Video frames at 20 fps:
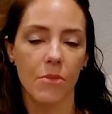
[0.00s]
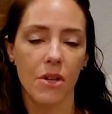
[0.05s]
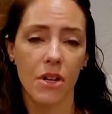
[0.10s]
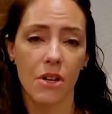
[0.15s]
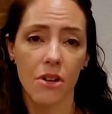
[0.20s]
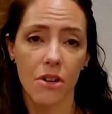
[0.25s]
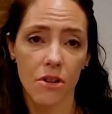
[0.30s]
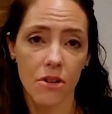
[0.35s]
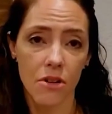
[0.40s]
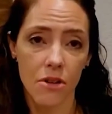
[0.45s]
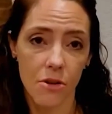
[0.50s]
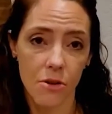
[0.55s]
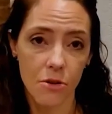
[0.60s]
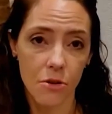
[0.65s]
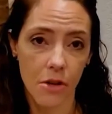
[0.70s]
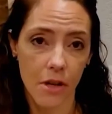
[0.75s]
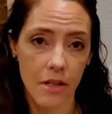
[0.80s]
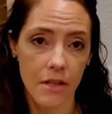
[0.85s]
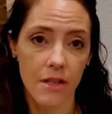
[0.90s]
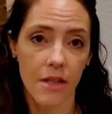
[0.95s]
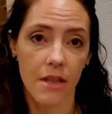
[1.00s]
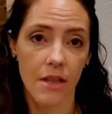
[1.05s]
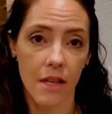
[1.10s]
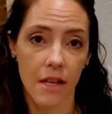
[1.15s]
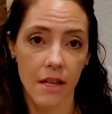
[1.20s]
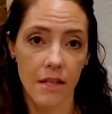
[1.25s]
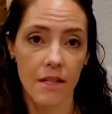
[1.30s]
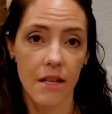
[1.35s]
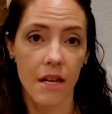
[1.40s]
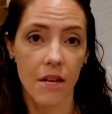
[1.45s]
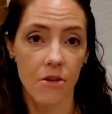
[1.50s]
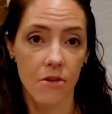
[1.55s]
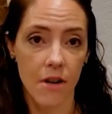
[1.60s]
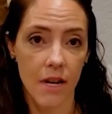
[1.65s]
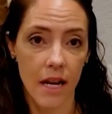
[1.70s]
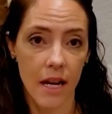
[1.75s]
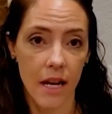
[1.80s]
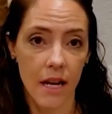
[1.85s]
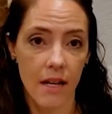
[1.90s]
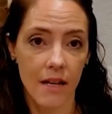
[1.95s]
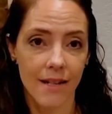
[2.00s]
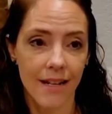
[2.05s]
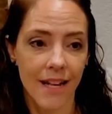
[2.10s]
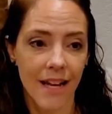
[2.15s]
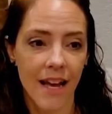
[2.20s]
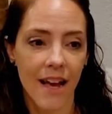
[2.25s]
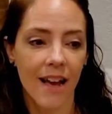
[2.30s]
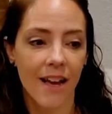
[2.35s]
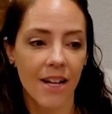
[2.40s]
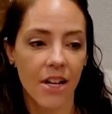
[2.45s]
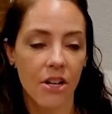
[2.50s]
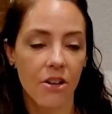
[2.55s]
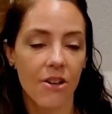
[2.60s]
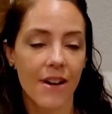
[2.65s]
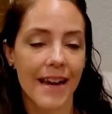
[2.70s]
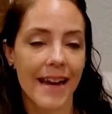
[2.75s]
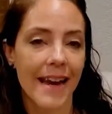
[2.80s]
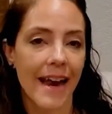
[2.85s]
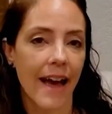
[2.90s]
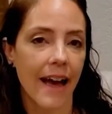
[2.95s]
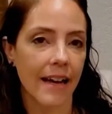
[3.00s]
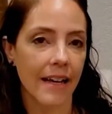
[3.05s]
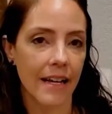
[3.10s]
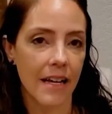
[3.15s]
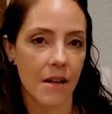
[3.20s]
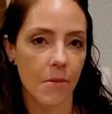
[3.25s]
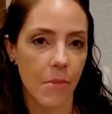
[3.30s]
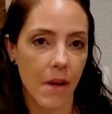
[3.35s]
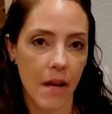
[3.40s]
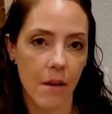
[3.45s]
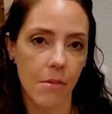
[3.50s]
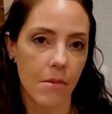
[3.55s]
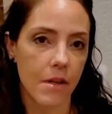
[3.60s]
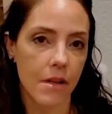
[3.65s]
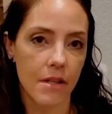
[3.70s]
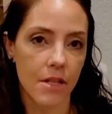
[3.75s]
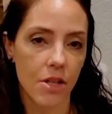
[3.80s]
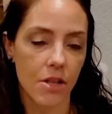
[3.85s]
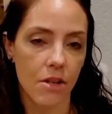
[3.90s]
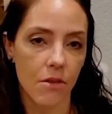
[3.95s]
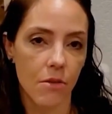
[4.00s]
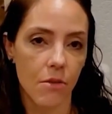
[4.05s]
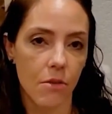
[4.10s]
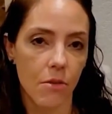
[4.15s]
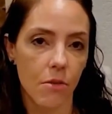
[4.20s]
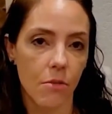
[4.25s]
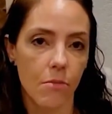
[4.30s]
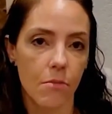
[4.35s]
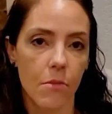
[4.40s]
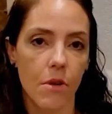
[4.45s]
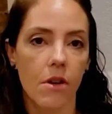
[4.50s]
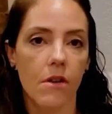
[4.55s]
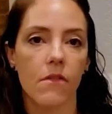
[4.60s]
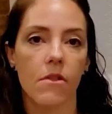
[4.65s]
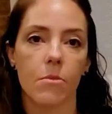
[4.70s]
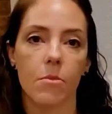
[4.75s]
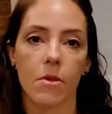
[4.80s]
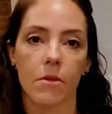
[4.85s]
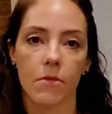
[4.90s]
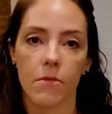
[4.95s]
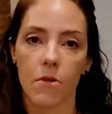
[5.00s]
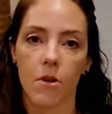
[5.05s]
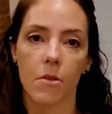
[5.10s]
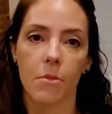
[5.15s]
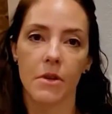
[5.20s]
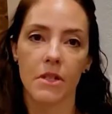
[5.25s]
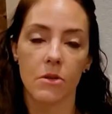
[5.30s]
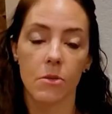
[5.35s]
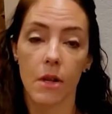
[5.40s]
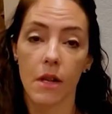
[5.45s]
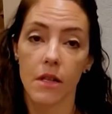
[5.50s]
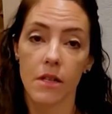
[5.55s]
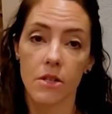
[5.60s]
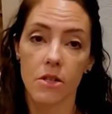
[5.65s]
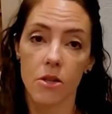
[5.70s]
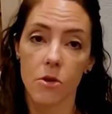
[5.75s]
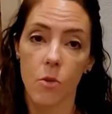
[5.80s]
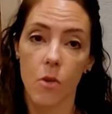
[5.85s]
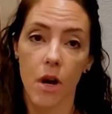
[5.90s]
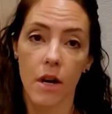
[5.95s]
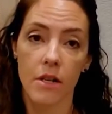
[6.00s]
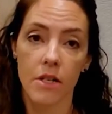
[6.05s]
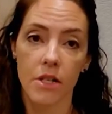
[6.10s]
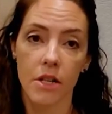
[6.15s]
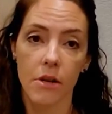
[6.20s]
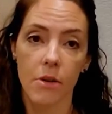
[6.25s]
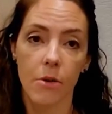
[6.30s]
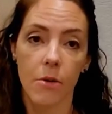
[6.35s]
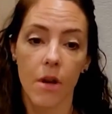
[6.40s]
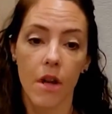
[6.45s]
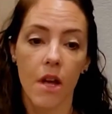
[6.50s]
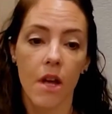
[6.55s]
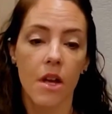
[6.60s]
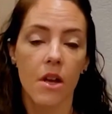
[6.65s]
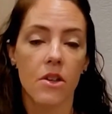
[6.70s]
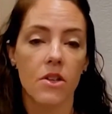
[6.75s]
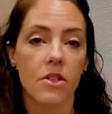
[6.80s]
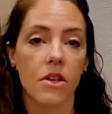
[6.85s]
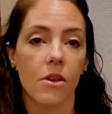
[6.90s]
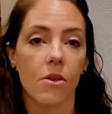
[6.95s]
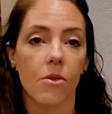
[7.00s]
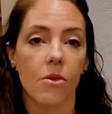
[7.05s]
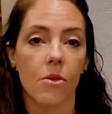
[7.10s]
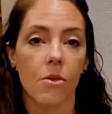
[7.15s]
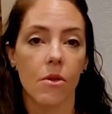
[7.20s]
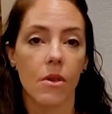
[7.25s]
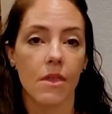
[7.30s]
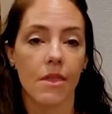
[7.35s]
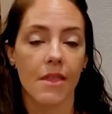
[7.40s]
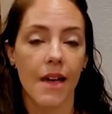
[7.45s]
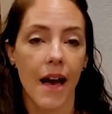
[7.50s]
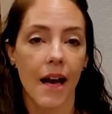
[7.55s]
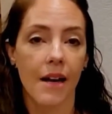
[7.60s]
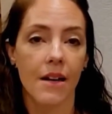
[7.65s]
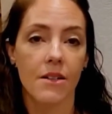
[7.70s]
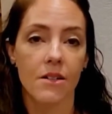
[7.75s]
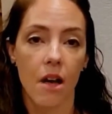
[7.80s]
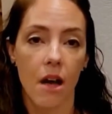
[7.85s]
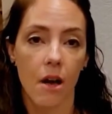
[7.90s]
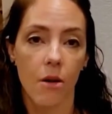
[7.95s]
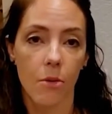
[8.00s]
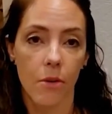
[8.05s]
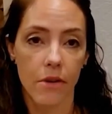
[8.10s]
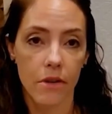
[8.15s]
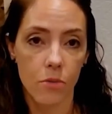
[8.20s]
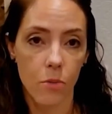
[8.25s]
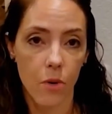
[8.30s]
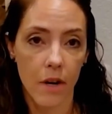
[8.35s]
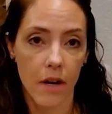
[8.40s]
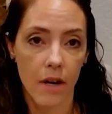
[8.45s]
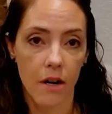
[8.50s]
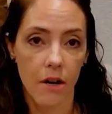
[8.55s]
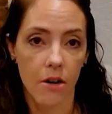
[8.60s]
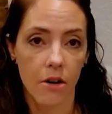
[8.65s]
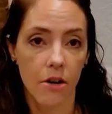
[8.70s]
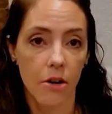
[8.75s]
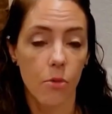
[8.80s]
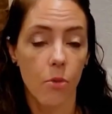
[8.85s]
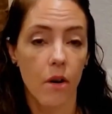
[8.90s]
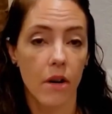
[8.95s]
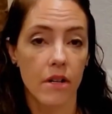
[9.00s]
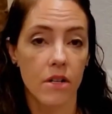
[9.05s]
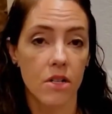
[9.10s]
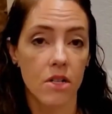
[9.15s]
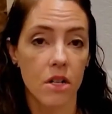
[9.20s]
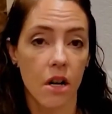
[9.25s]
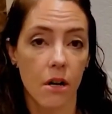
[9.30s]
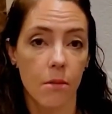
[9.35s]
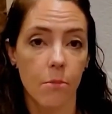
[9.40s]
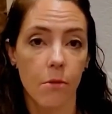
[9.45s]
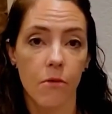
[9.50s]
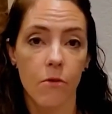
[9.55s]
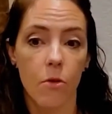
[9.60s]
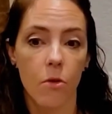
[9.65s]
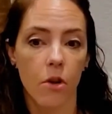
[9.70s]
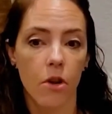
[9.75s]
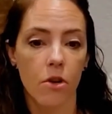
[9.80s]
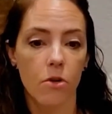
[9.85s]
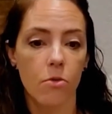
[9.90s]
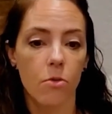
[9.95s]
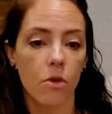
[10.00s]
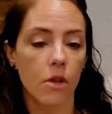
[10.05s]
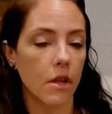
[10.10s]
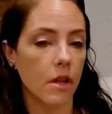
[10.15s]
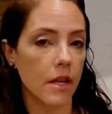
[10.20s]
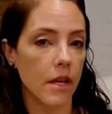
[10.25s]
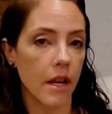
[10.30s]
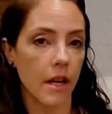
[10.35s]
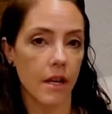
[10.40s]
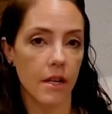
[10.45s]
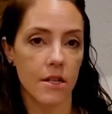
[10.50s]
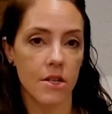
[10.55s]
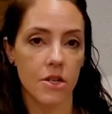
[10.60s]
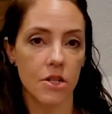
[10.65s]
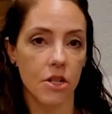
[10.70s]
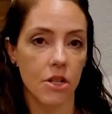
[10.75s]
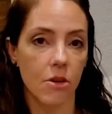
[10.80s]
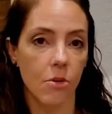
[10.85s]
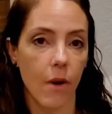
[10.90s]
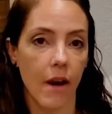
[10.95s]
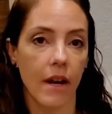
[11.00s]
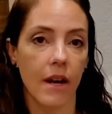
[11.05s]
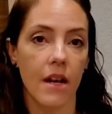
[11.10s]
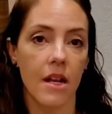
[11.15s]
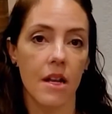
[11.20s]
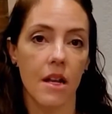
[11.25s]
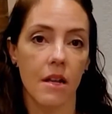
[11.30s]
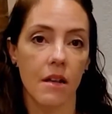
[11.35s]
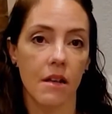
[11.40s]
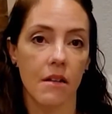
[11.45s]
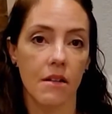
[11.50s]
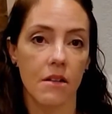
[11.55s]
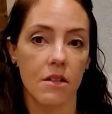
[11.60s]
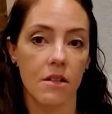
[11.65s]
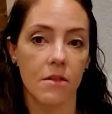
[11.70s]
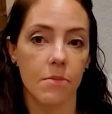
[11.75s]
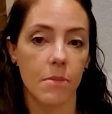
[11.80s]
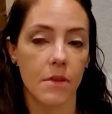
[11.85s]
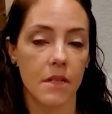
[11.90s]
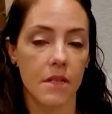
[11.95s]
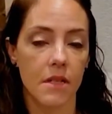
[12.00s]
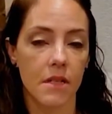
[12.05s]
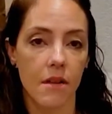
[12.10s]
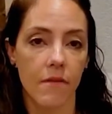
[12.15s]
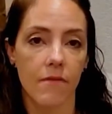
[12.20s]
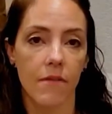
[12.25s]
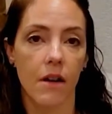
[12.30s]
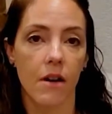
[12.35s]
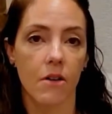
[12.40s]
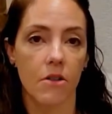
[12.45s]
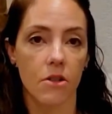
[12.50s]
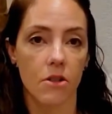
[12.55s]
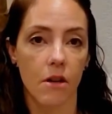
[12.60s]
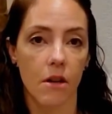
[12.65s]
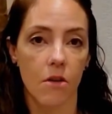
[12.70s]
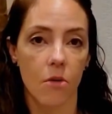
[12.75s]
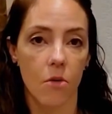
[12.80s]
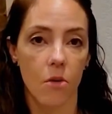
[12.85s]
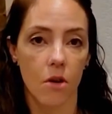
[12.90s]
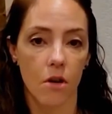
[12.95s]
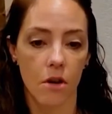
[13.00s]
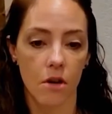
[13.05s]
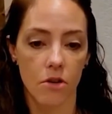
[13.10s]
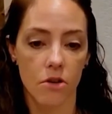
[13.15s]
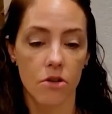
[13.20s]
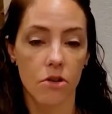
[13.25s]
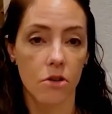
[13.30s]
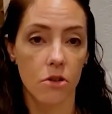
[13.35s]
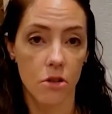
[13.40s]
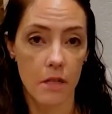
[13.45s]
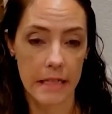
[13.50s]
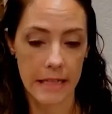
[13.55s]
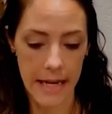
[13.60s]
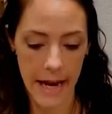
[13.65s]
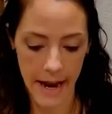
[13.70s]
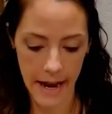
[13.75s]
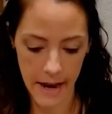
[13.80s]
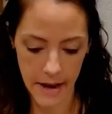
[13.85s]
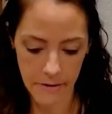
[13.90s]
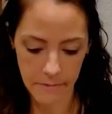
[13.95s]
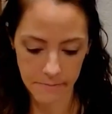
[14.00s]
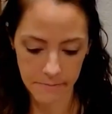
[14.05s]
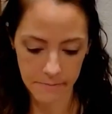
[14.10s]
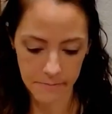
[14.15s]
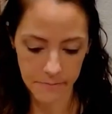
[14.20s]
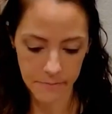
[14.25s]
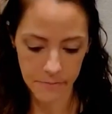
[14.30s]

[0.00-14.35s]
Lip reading: good nutrients and things that you need, you're not going to be able to move and perform as well as you want to. So that is always where you want to start before you really get into any specific or certain diet.